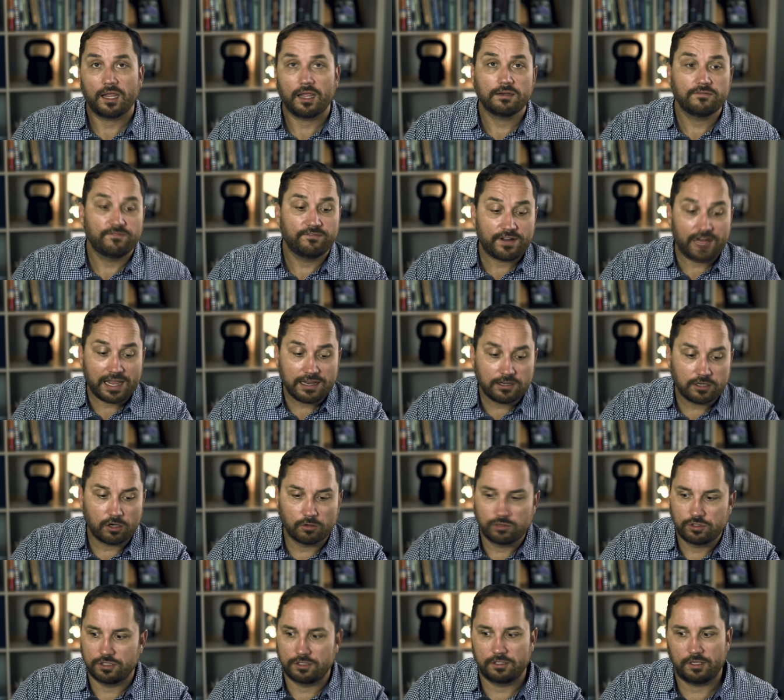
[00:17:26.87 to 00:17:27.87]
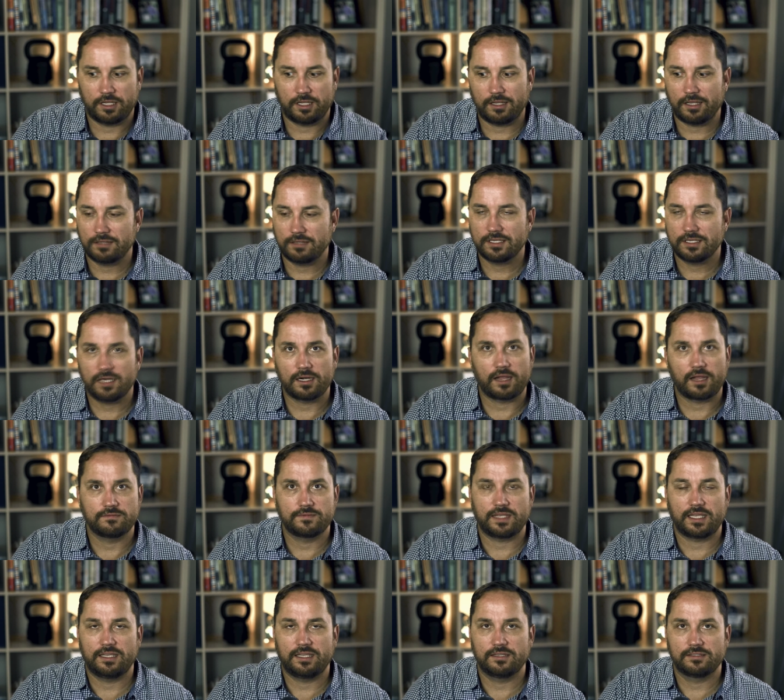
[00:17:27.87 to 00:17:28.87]
And find coaches. Like I said, I'm
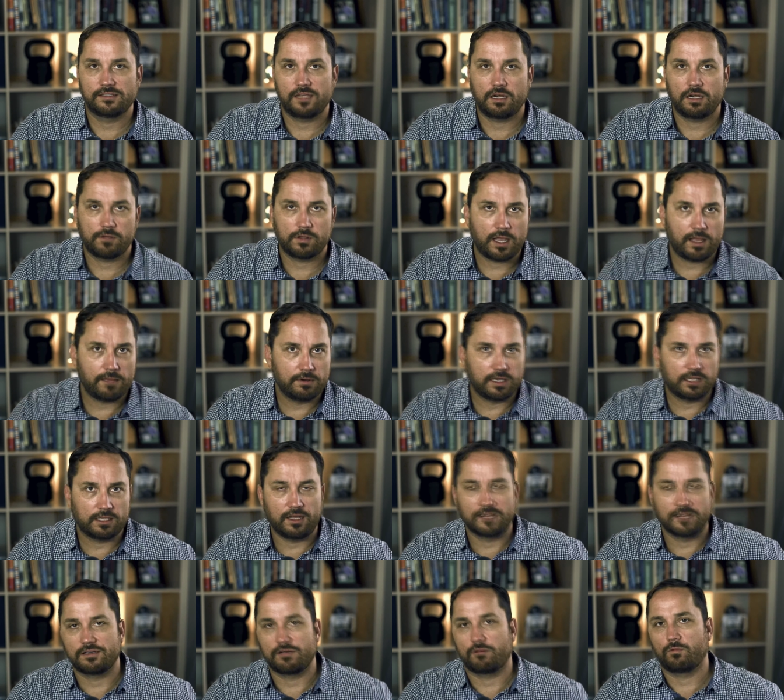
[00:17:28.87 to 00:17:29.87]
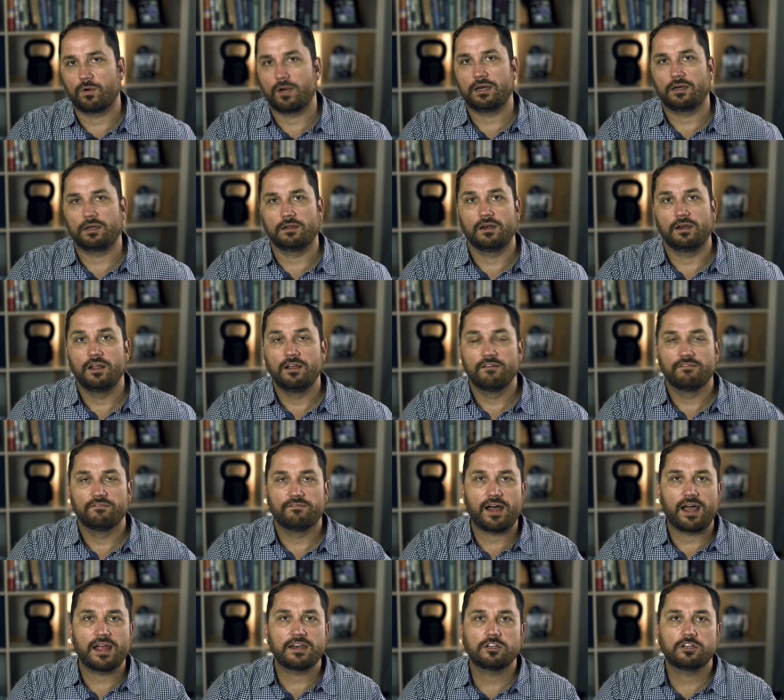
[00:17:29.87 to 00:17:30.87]
taking a stand-up comedy class. I read it.
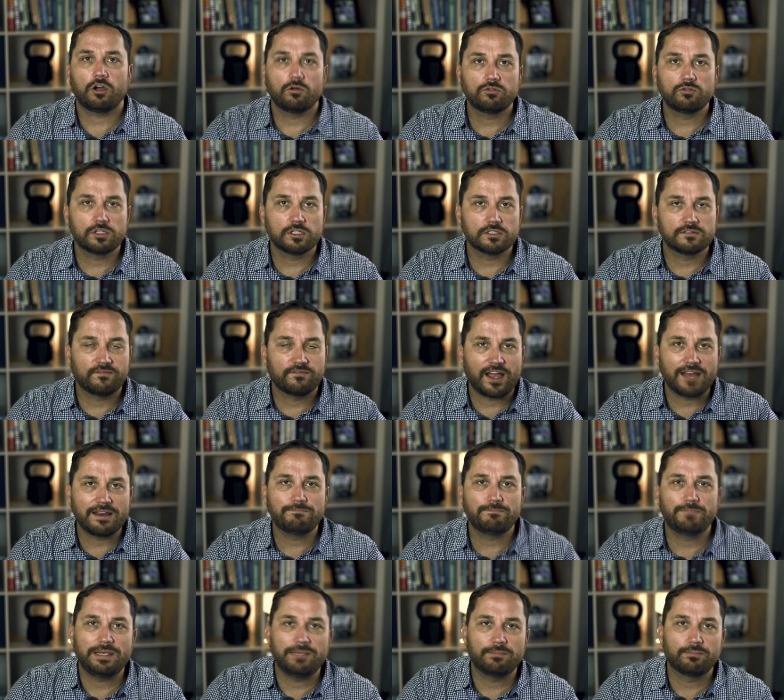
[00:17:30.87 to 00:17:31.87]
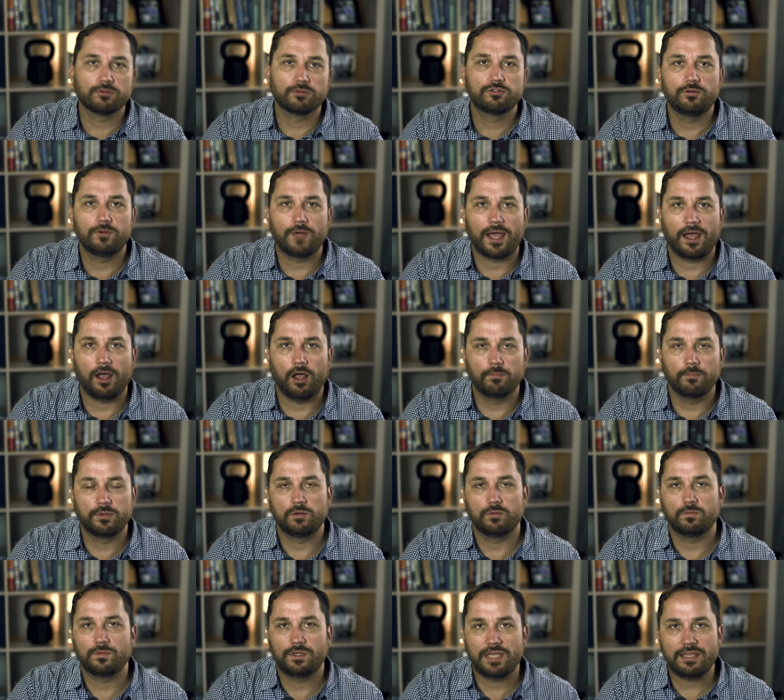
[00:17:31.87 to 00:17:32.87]
Find coaches, find people to help
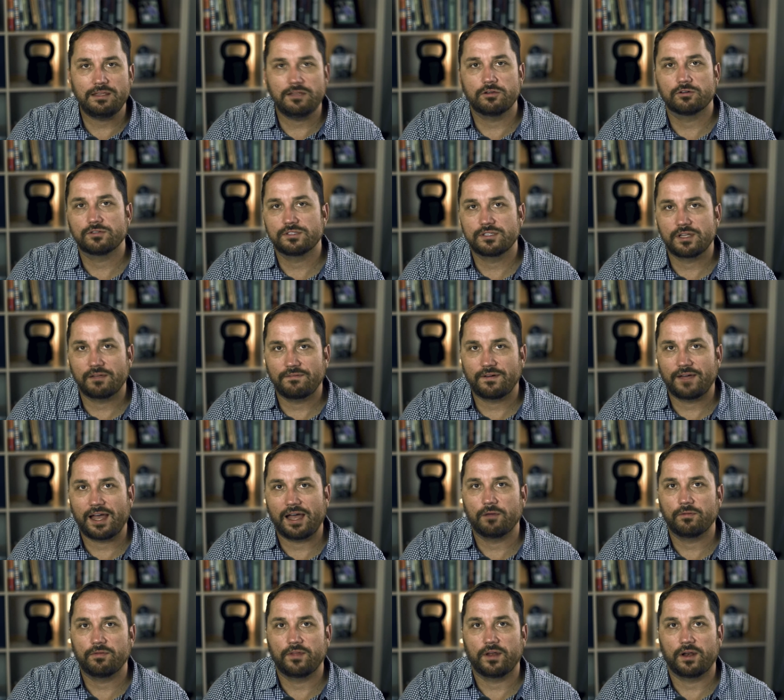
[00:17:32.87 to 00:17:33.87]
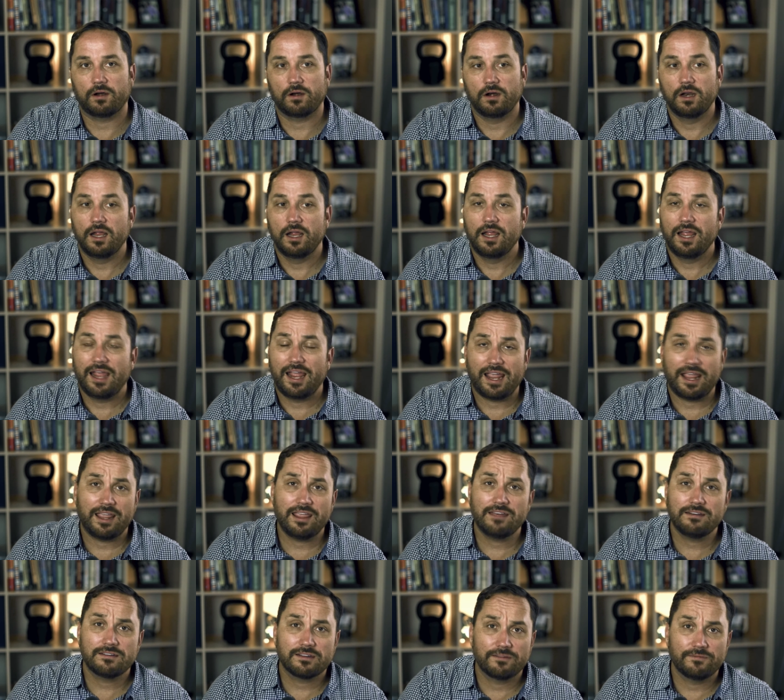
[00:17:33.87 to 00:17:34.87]
you get your stuff out there.
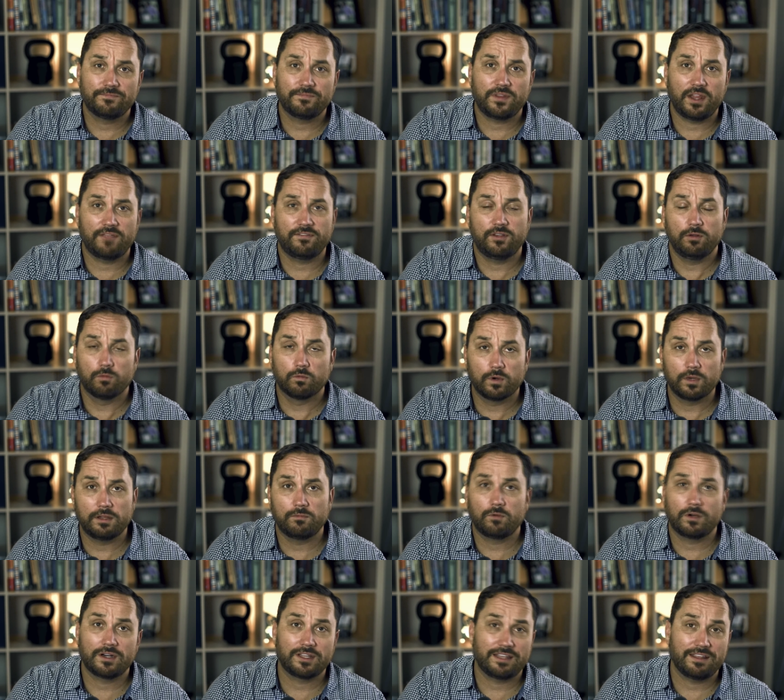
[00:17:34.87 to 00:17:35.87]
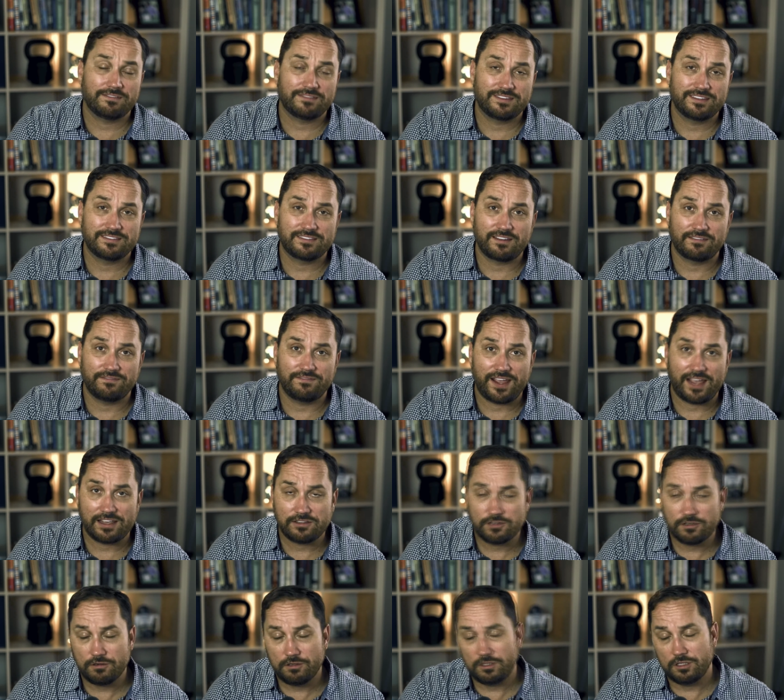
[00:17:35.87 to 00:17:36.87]
And if you really want to get this done
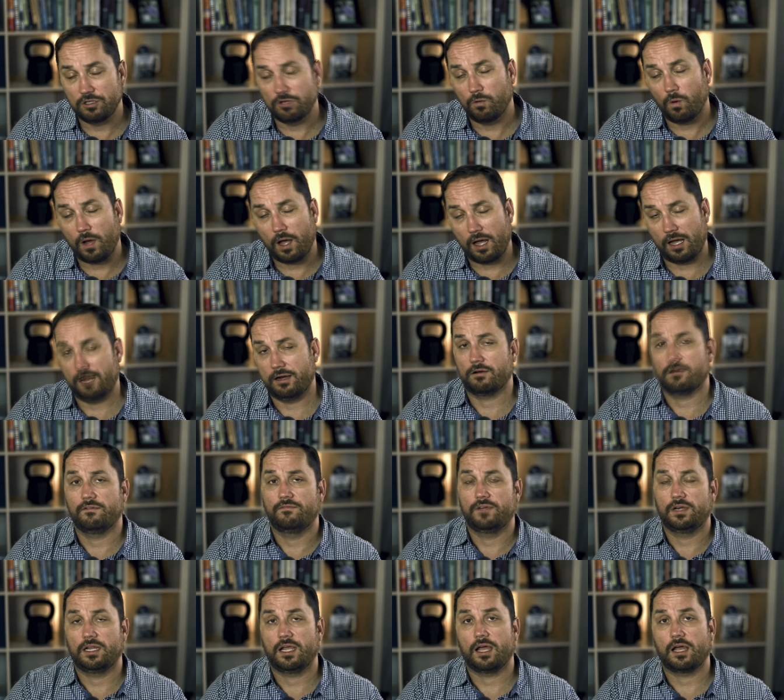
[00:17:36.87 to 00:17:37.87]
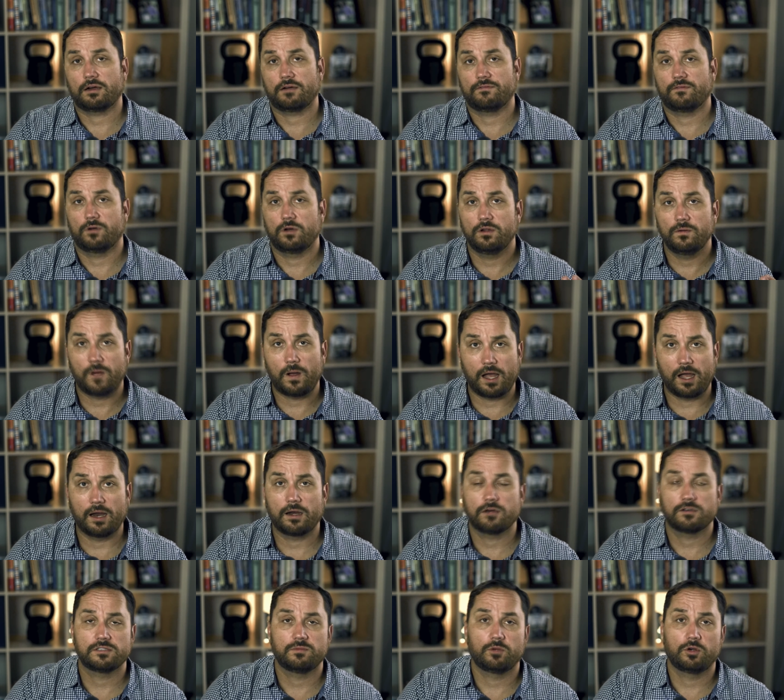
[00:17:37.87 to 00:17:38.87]
faster, you hire a videographer. You
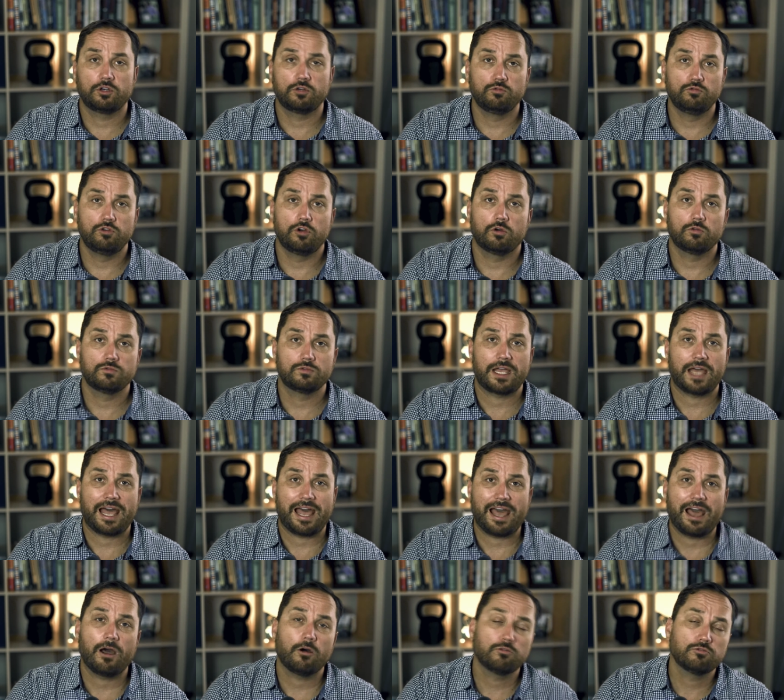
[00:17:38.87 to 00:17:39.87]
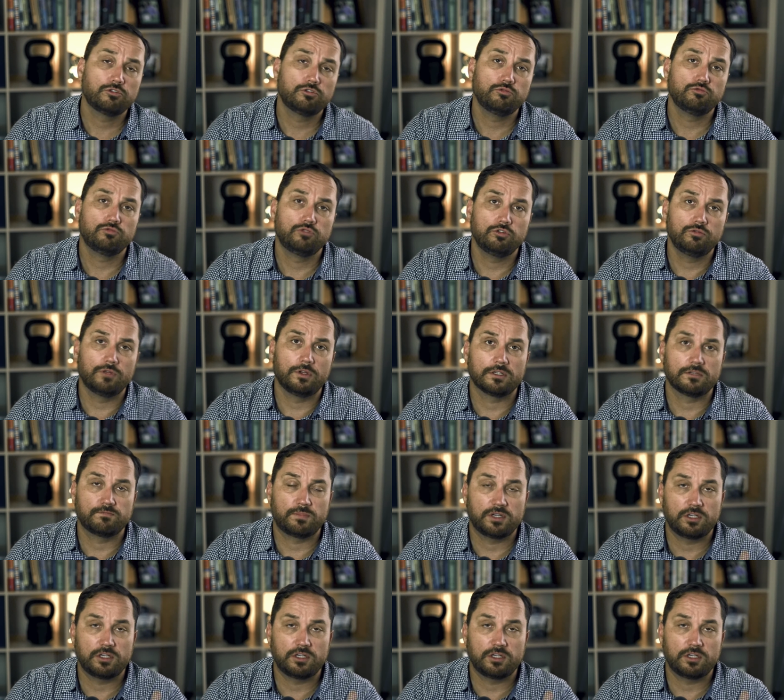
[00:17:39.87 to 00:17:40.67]
hire someone who knows how to do this.